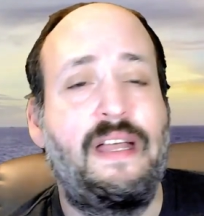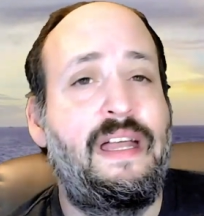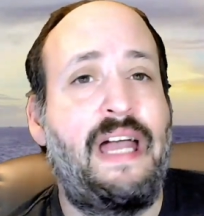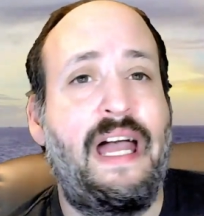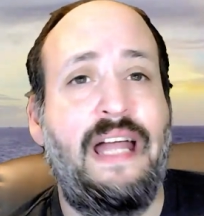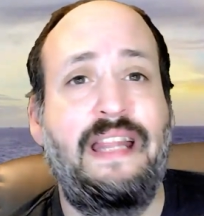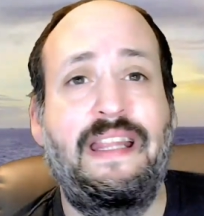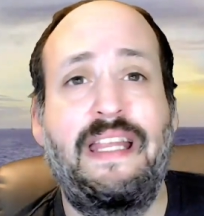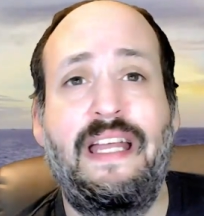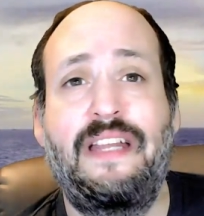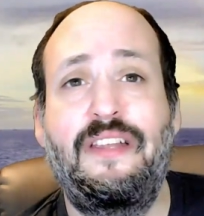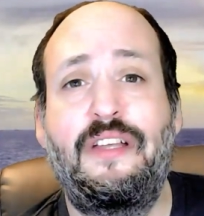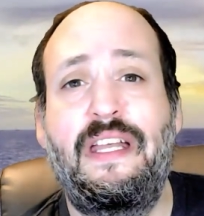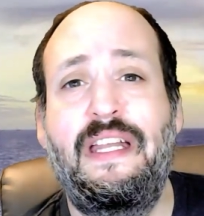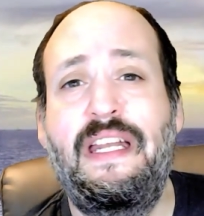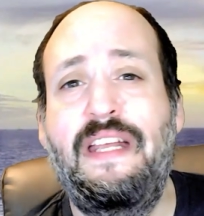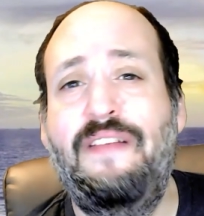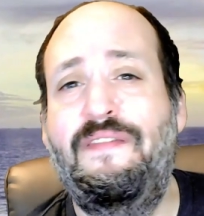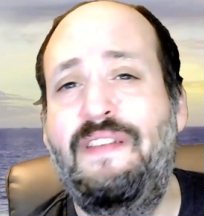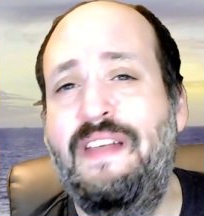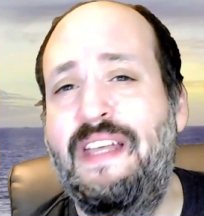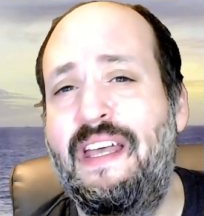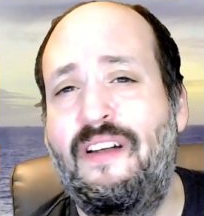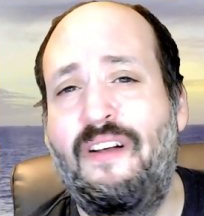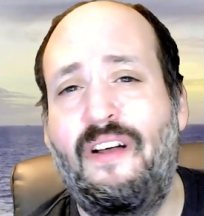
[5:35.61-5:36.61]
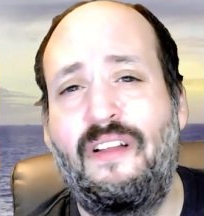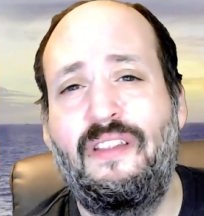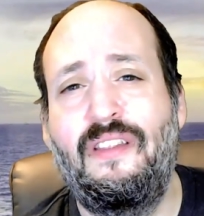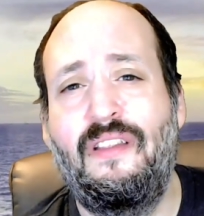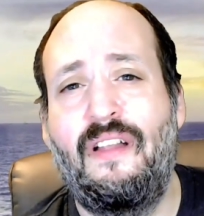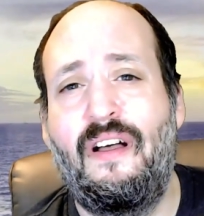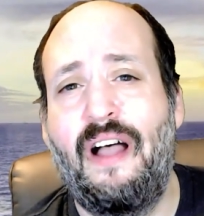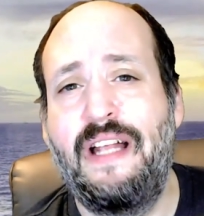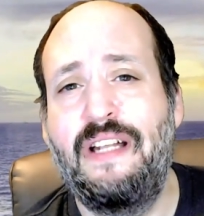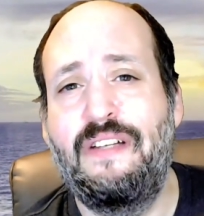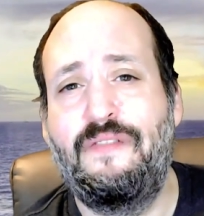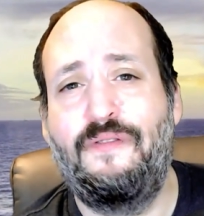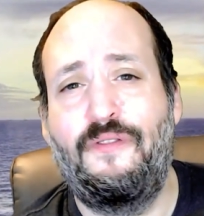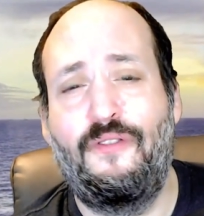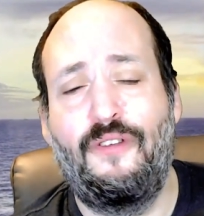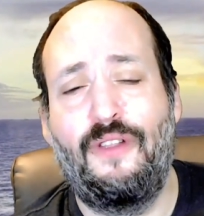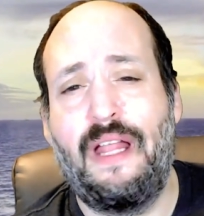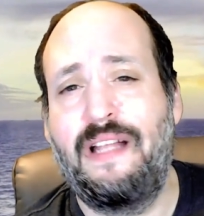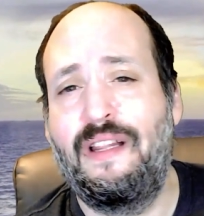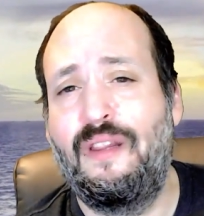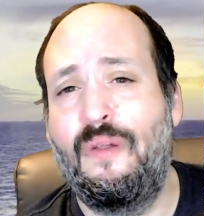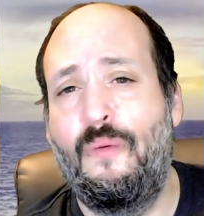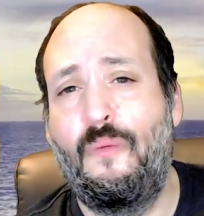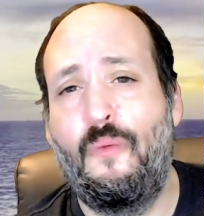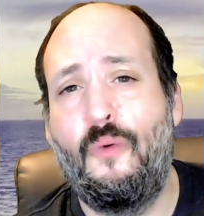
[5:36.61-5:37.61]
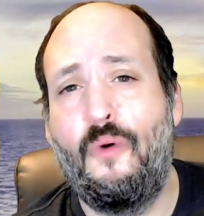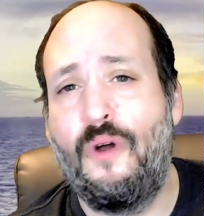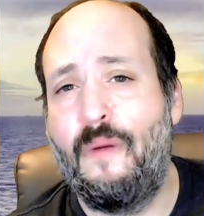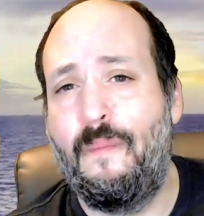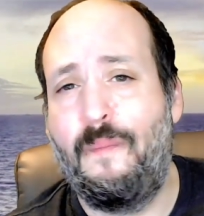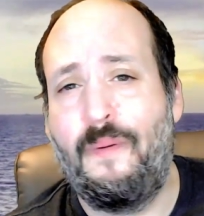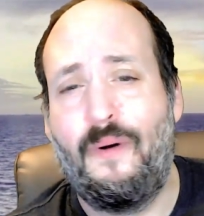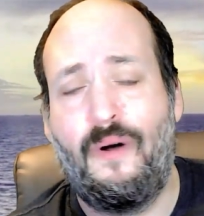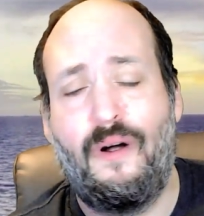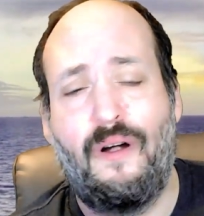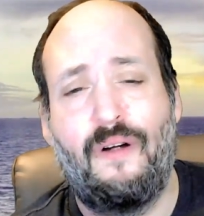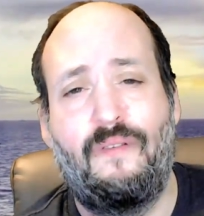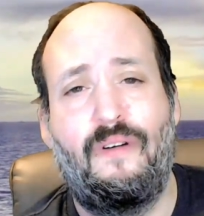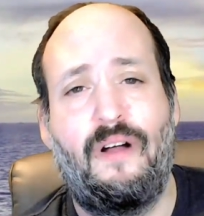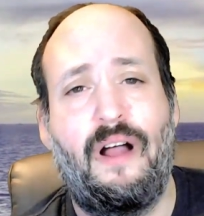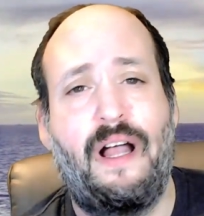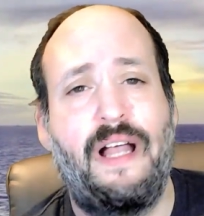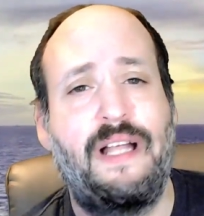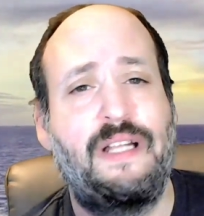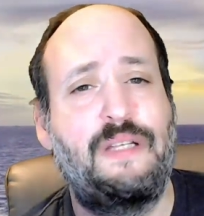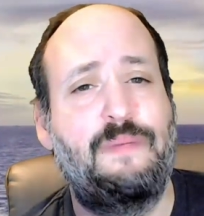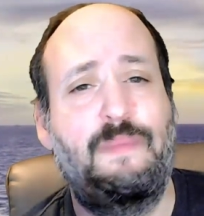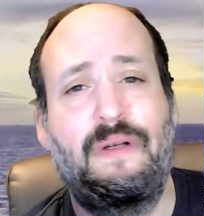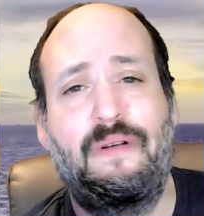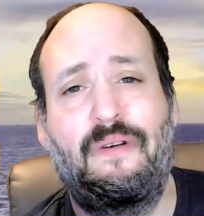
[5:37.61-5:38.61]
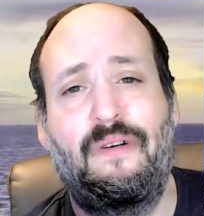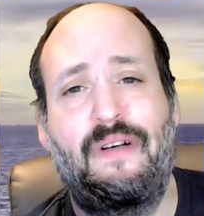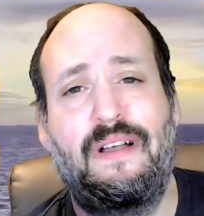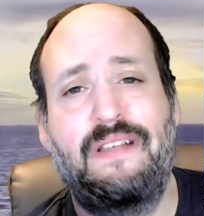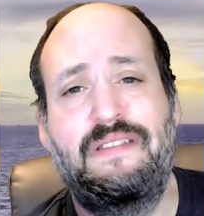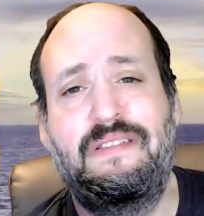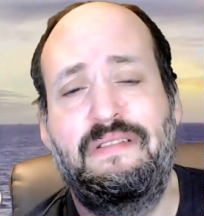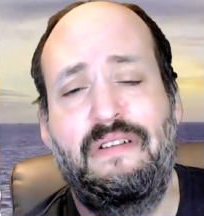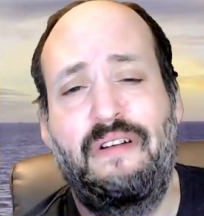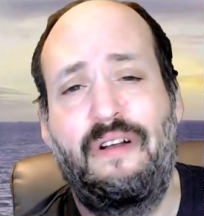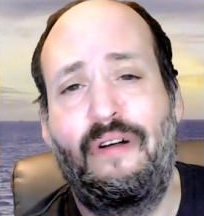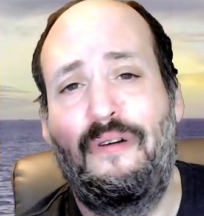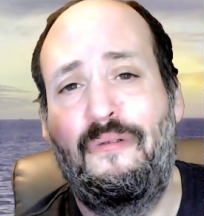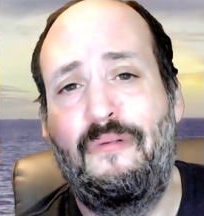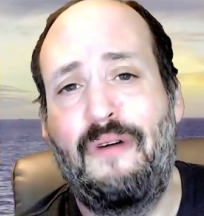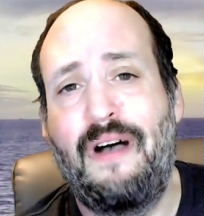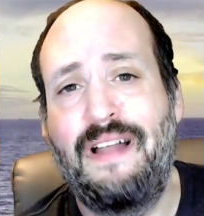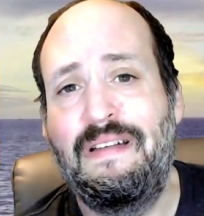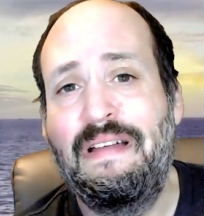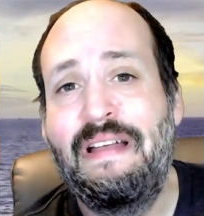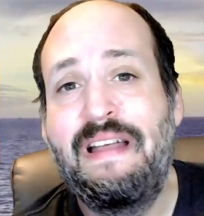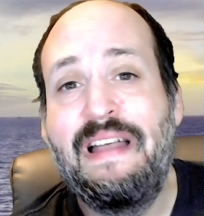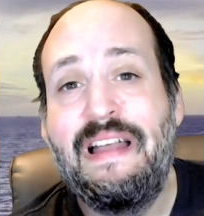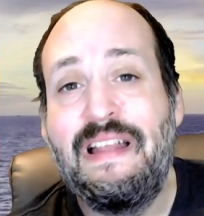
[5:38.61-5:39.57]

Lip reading: And then you can even get on lines for like the water park rides because you know what?